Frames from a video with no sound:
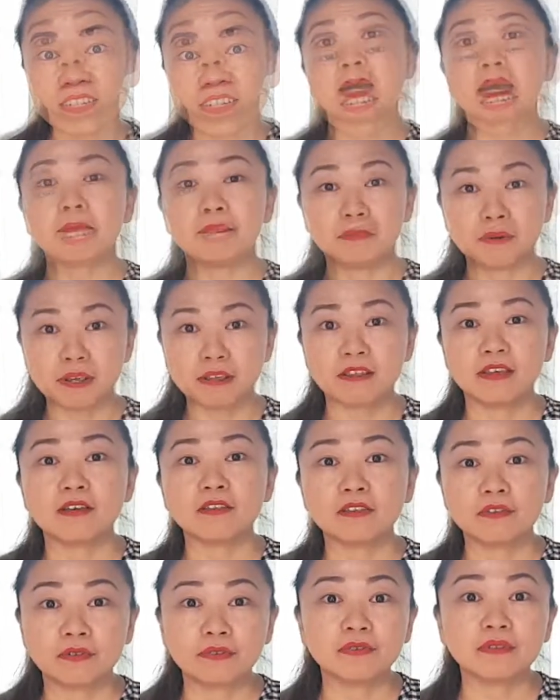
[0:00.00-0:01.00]
by breathing
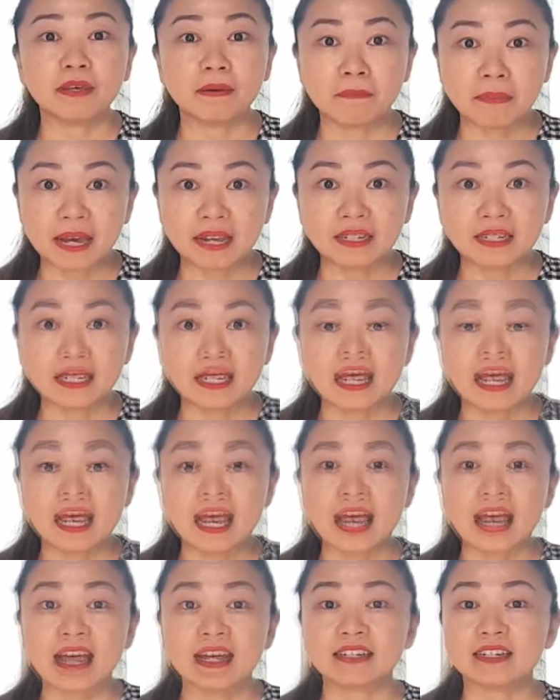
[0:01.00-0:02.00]
through the belly.
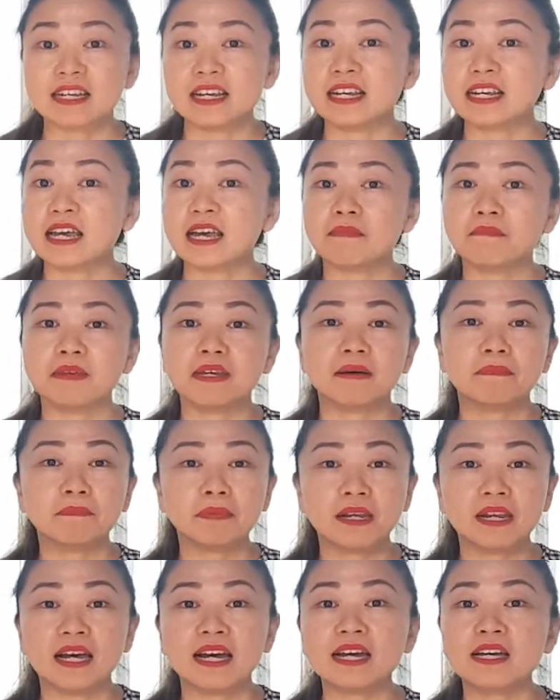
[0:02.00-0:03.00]
And it can be
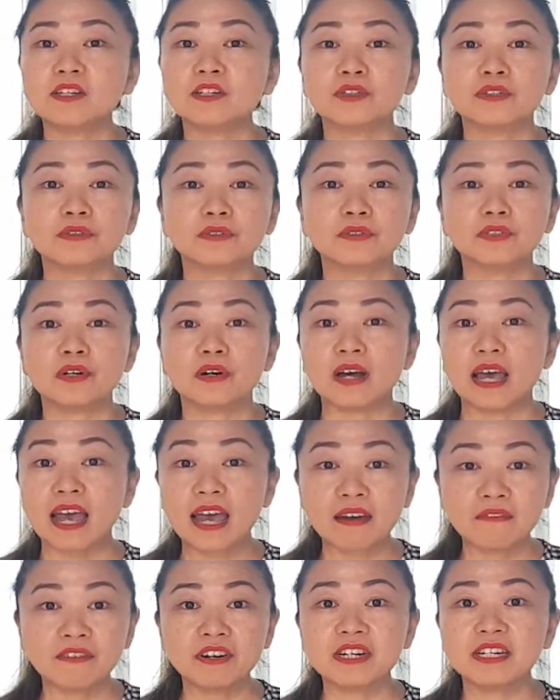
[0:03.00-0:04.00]
applied to your
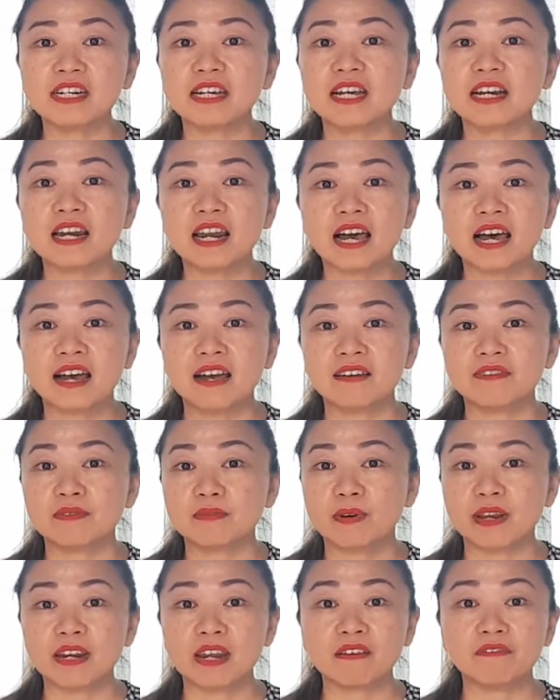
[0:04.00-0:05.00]
everyday lives
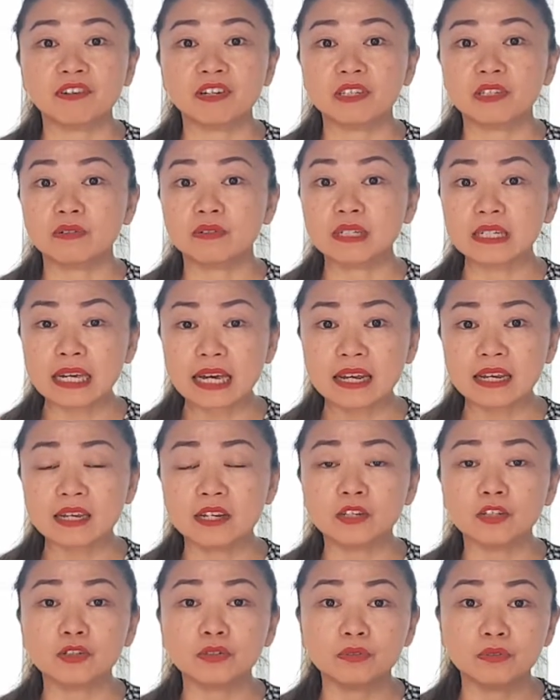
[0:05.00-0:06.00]
whenever you get
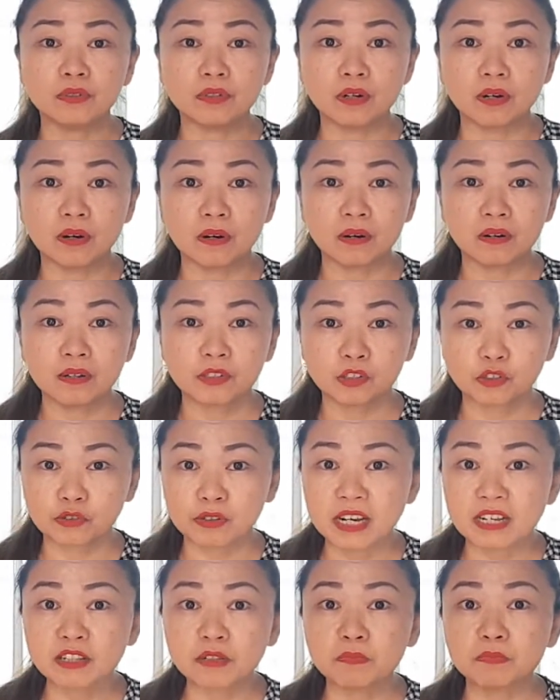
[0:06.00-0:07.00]
into your
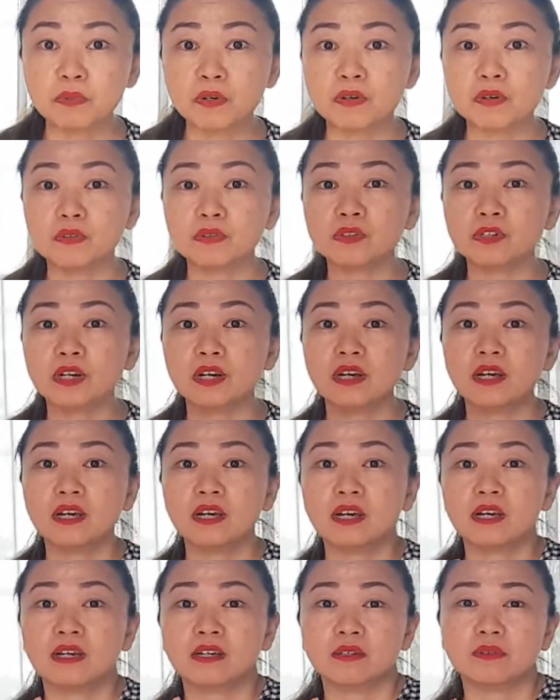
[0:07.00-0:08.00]
stress mode,
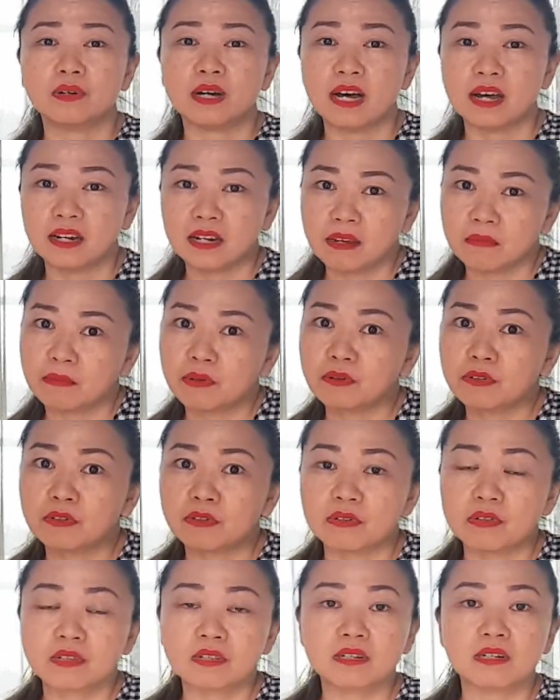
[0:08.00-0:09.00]
you're unable to
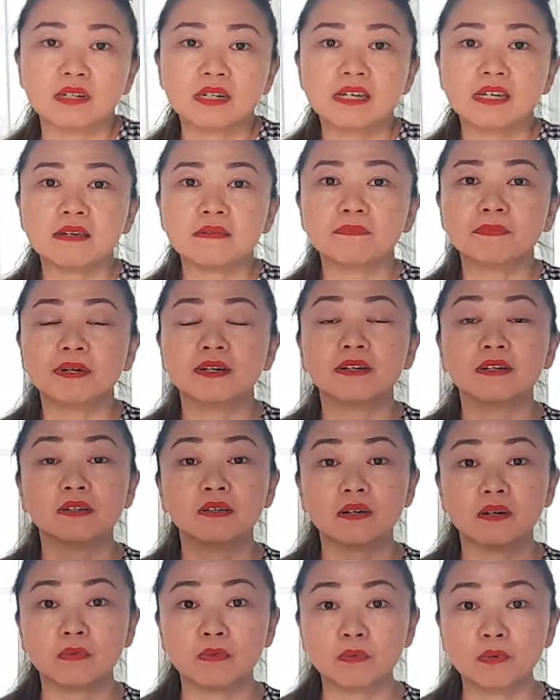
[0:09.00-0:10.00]
sleep,
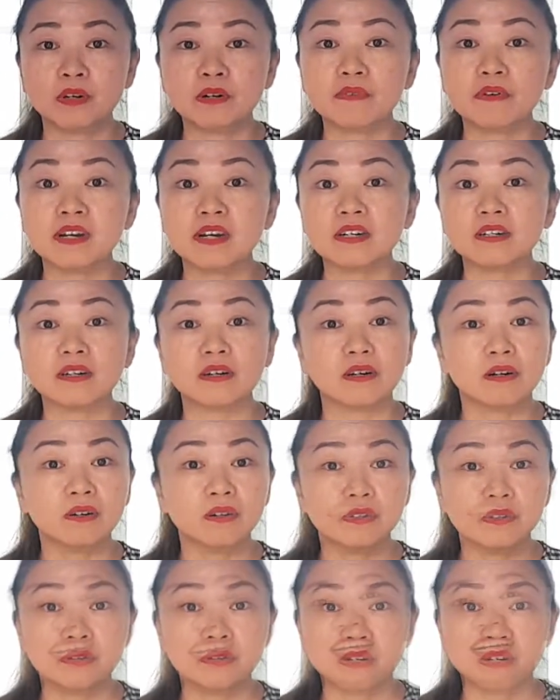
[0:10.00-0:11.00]
you're worried, or
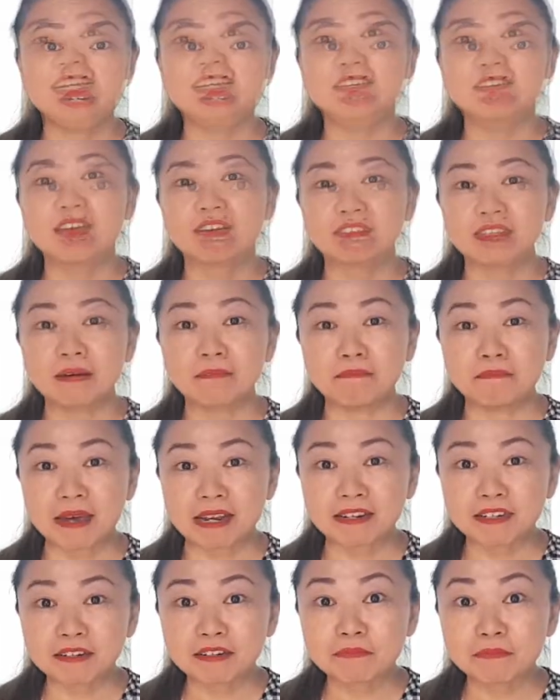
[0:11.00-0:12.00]
you have some
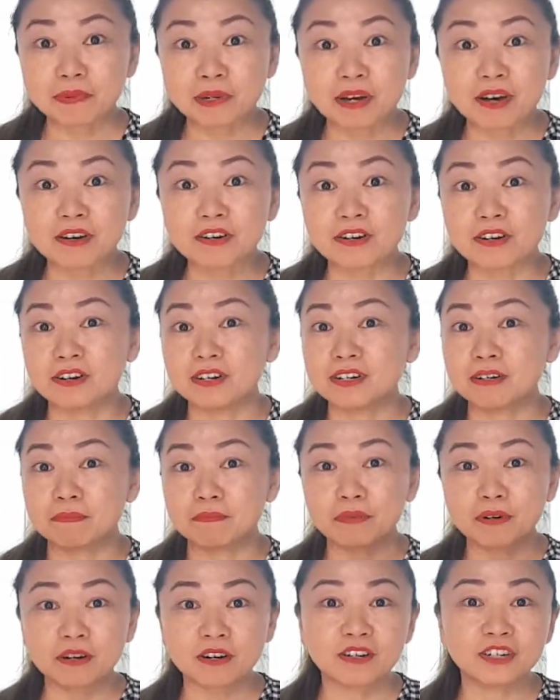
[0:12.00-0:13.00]
mental block on a
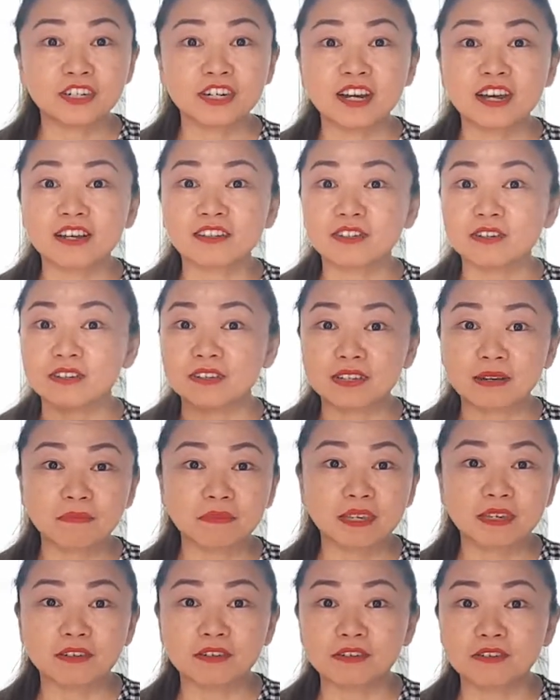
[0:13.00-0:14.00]
project or
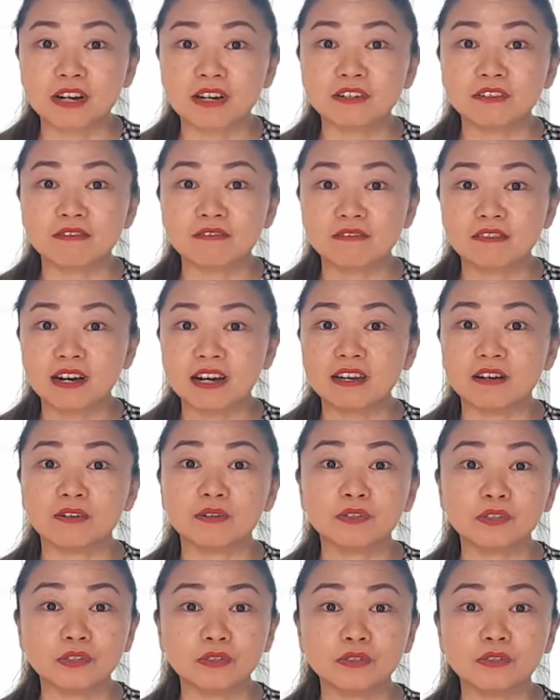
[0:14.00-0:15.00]
something you're trying to write
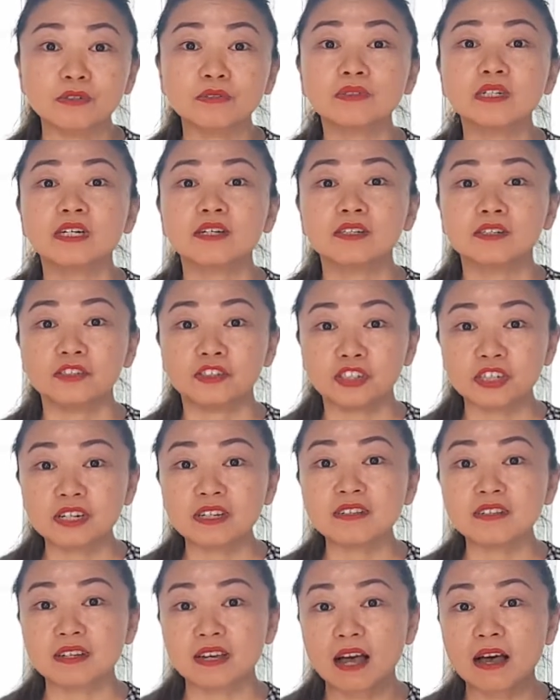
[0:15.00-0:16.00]
or do,
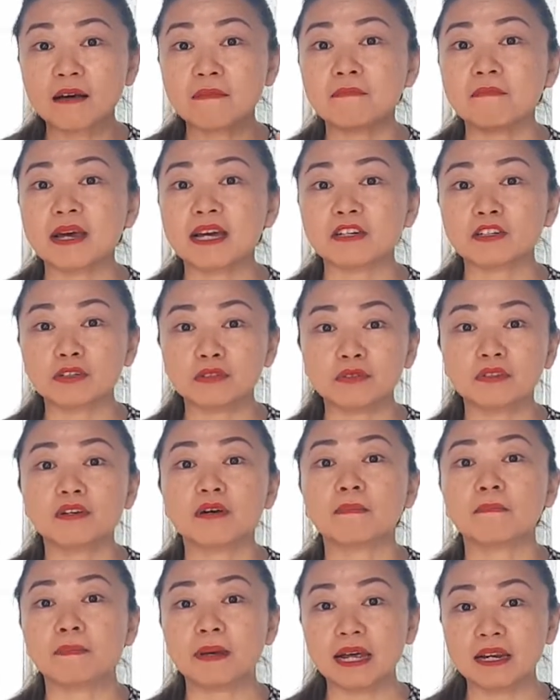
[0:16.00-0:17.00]
just come back to your
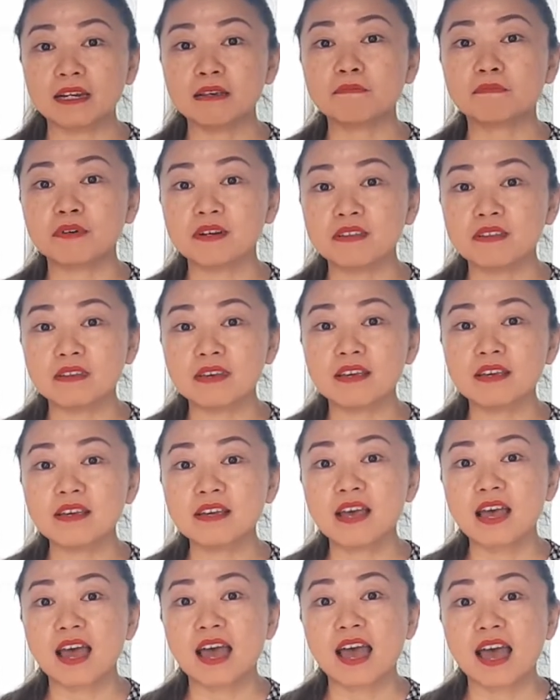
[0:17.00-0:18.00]
belly breathing
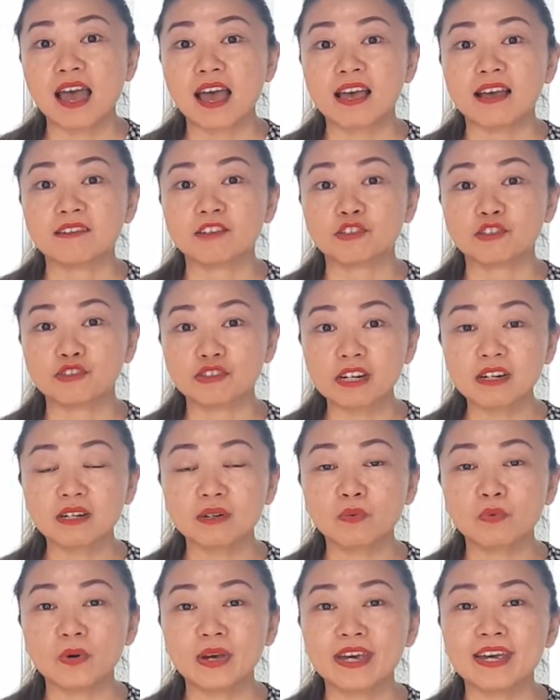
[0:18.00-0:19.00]
and straight
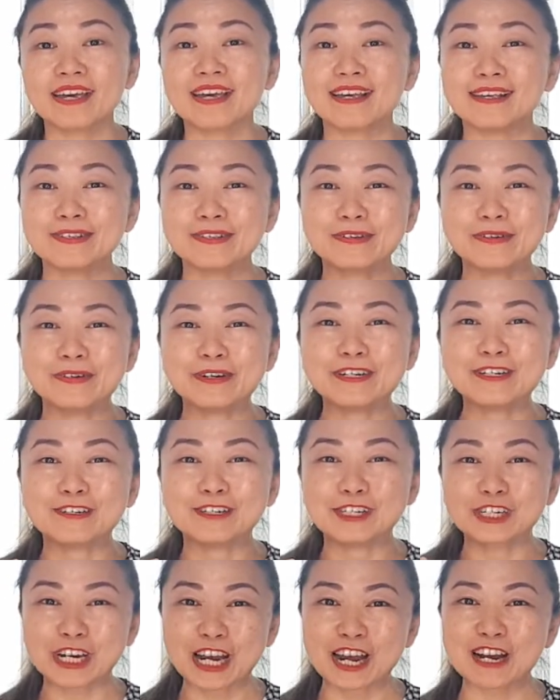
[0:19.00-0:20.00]
away it's going to
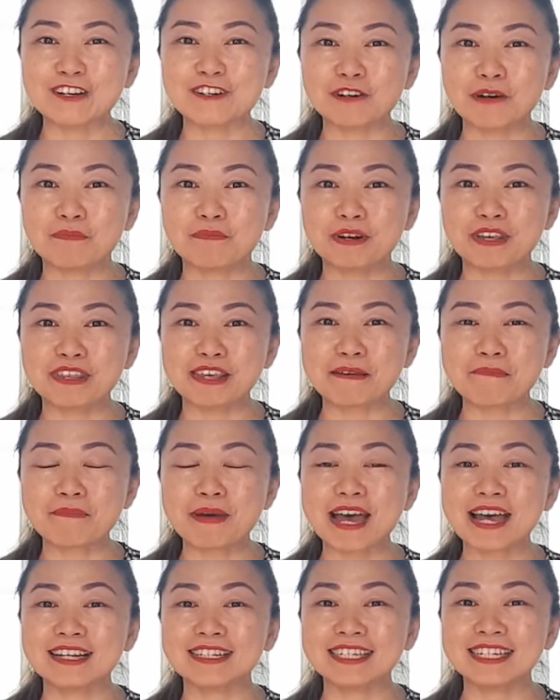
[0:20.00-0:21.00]
change your breathing
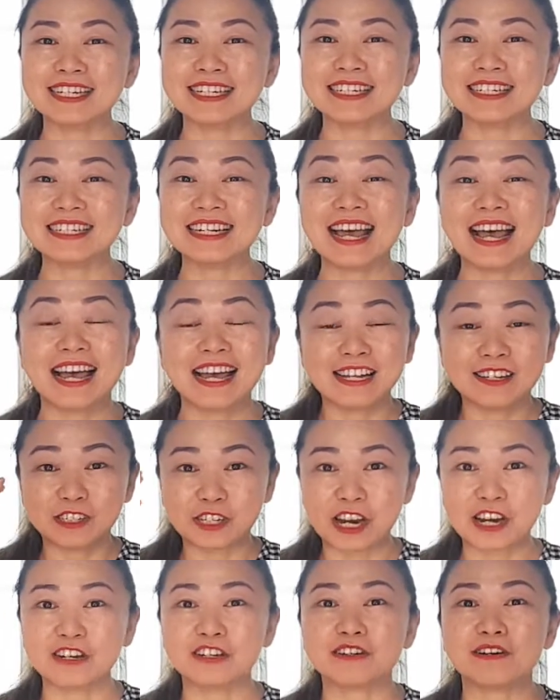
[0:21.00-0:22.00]
pattern,
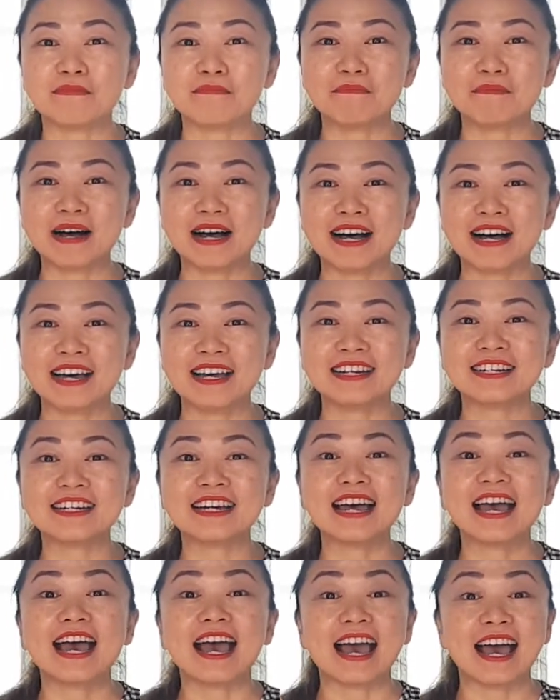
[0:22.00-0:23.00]
change your mind,
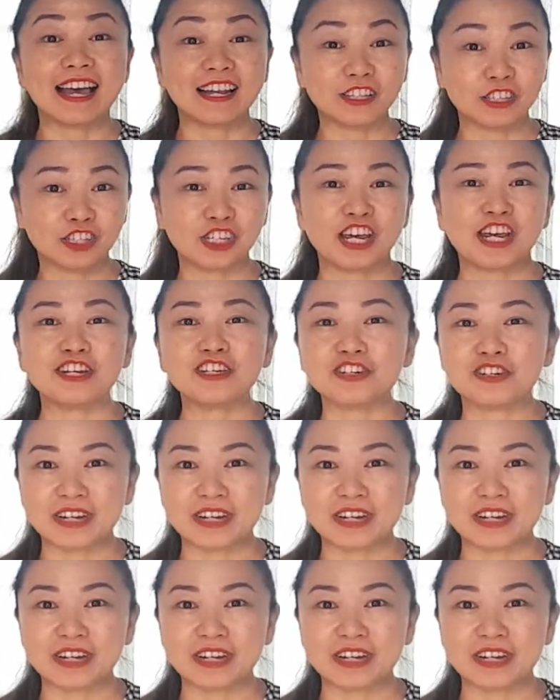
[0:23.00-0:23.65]
and change your